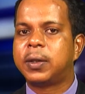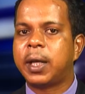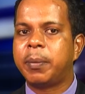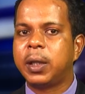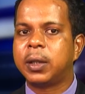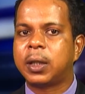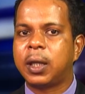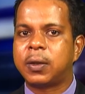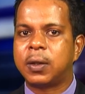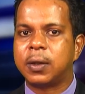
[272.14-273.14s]
10 million
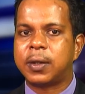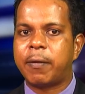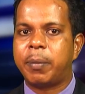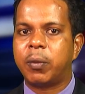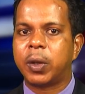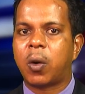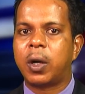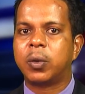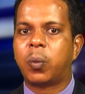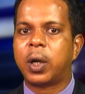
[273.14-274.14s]
cases have been
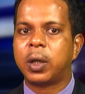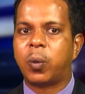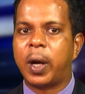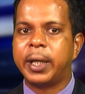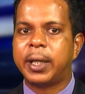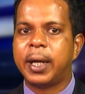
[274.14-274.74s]
recorded worldwide